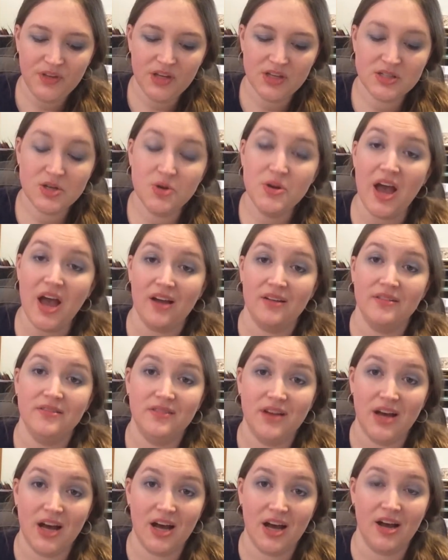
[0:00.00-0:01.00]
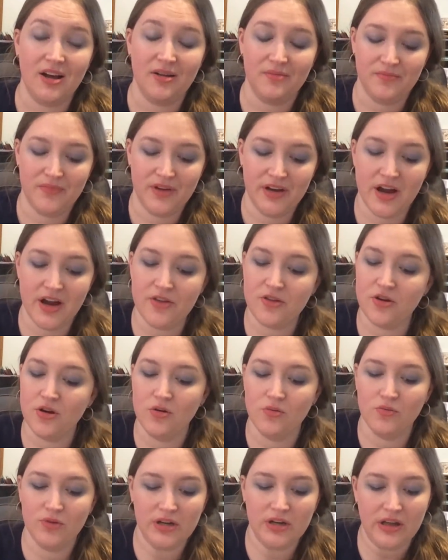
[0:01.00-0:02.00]
So yeah,
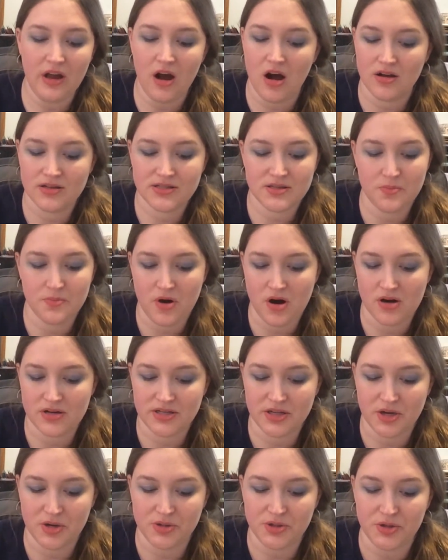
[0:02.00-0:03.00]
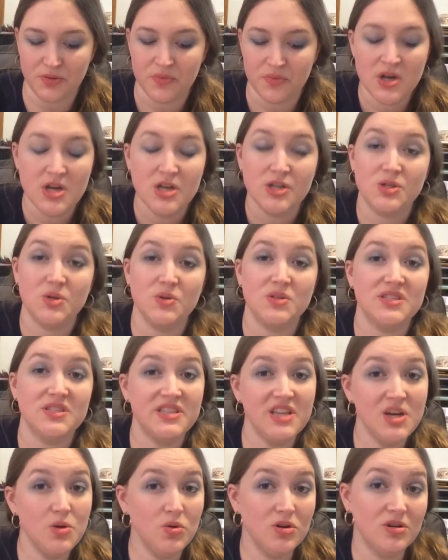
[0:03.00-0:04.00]
another really awesome park to go to. So
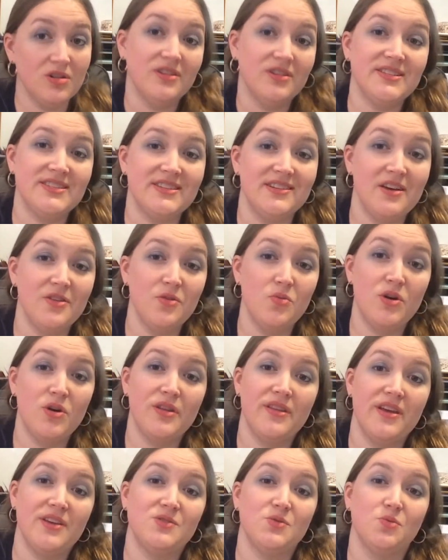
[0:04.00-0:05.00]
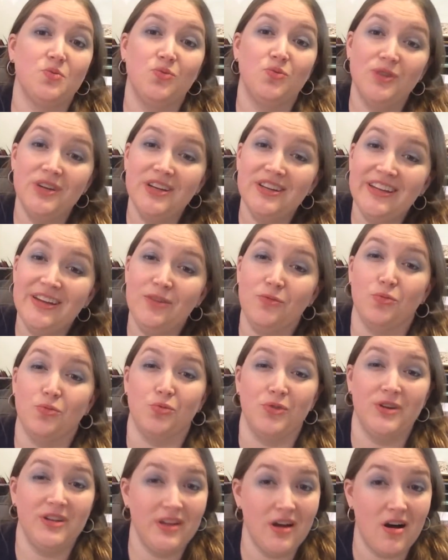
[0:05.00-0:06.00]
SeaWorld is another one that's really,
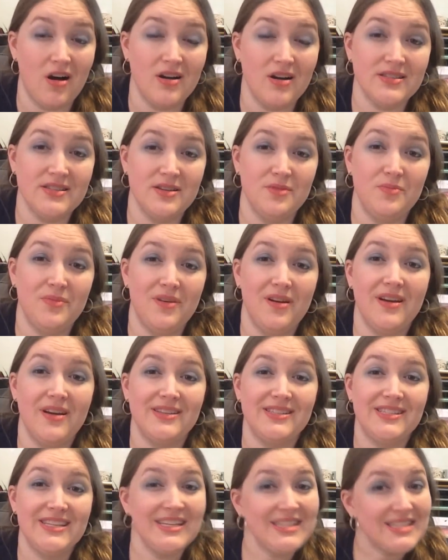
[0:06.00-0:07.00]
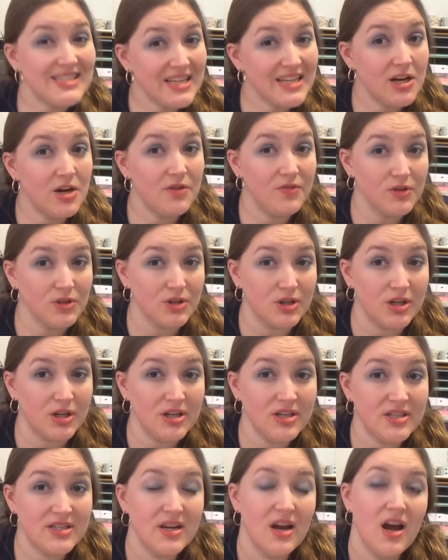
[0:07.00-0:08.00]
really awesome. Tends to get
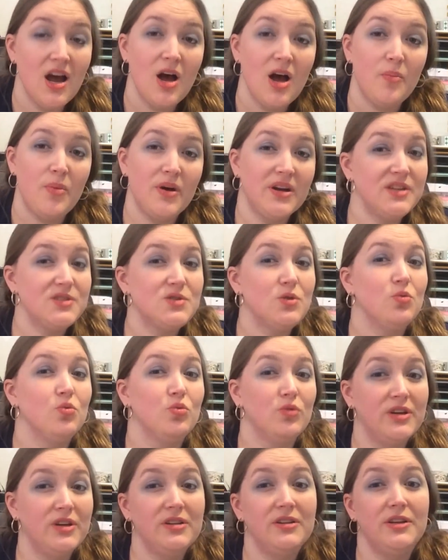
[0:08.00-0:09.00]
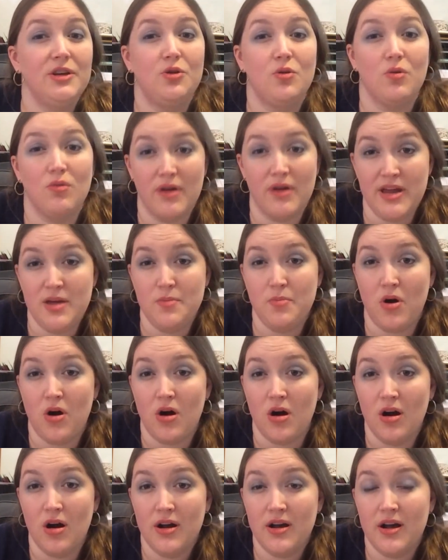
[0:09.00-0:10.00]
overlooked, but is a really great
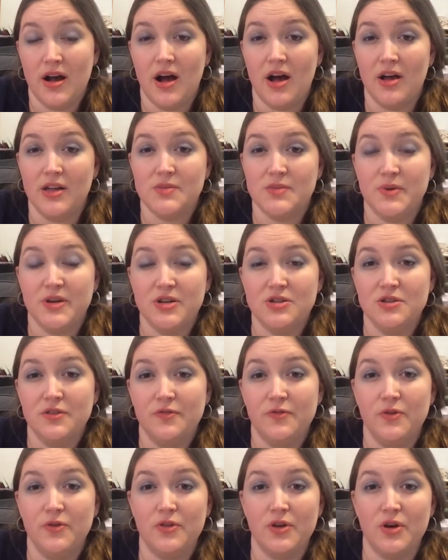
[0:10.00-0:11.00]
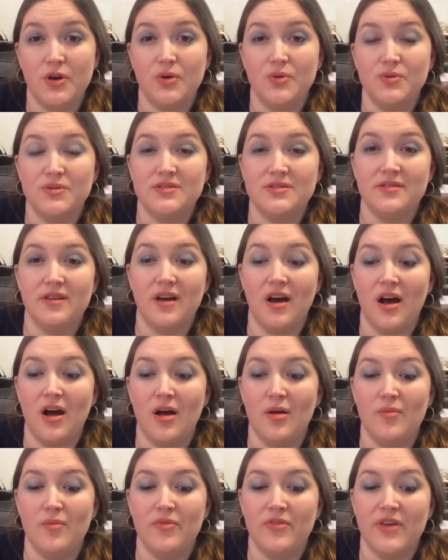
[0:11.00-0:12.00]
park, especially for those
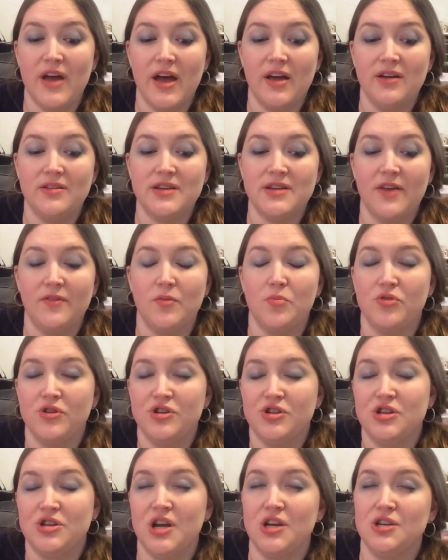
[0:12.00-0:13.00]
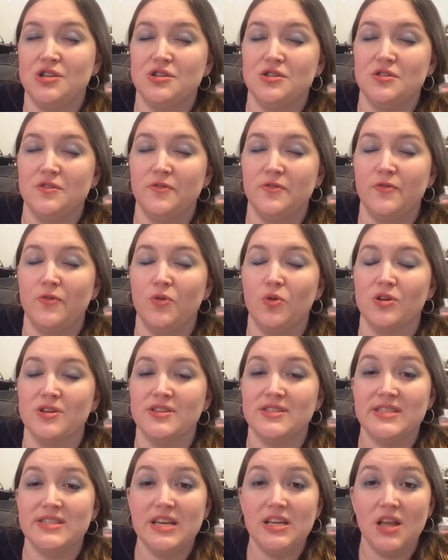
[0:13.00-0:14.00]
that have appreciation for
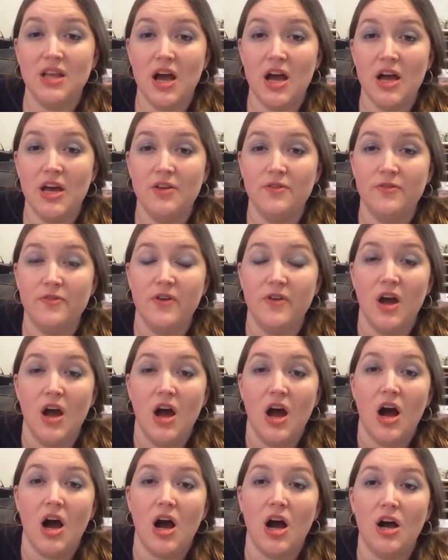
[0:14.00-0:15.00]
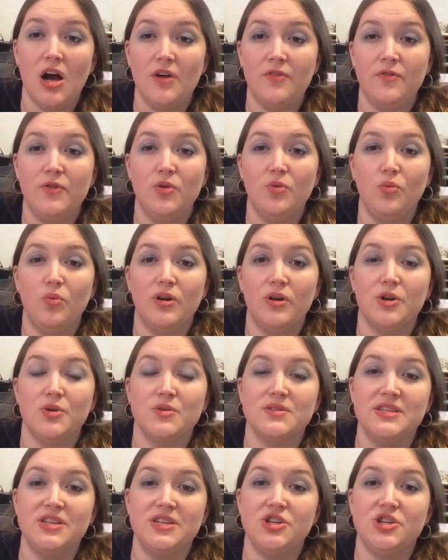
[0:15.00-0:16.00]
sea life. If you want to go
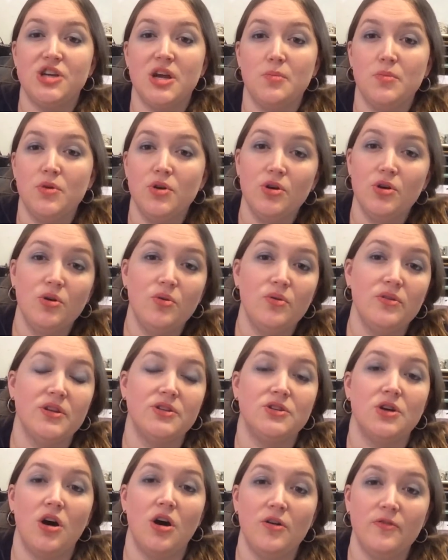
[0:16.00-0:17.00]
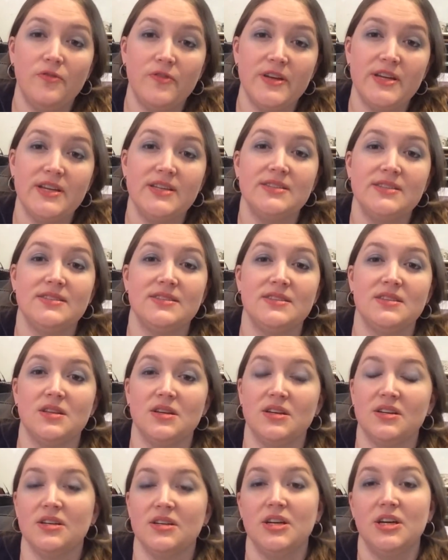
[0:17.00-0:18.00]
see Shamu and the dolphins and
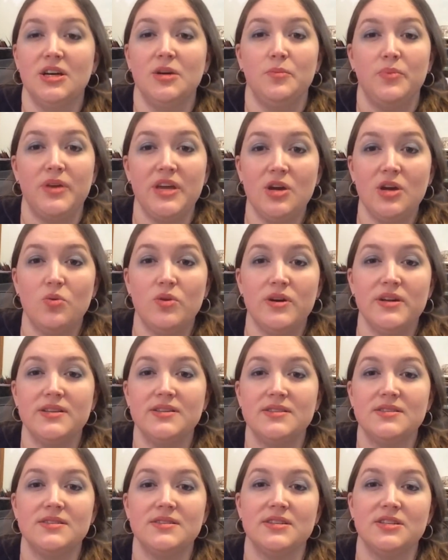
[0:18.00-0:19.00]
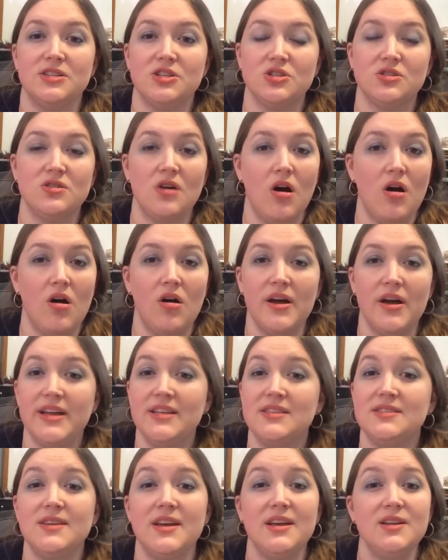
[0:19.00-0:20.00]
the penguins and just all,
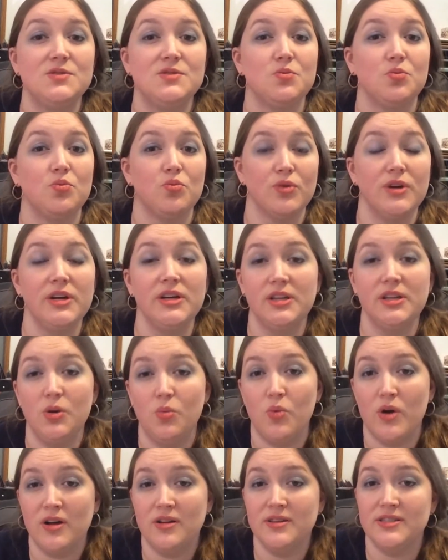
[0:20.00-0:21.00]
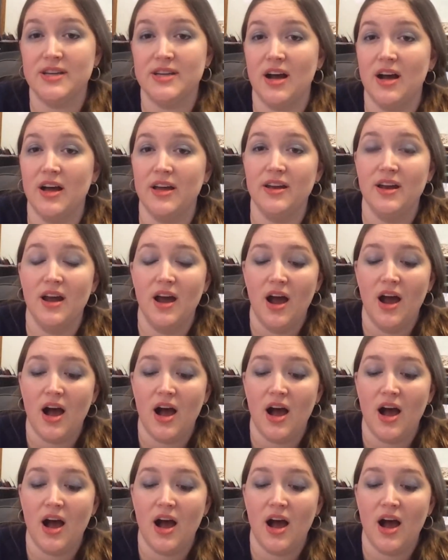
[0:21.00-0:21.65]
it's really well done.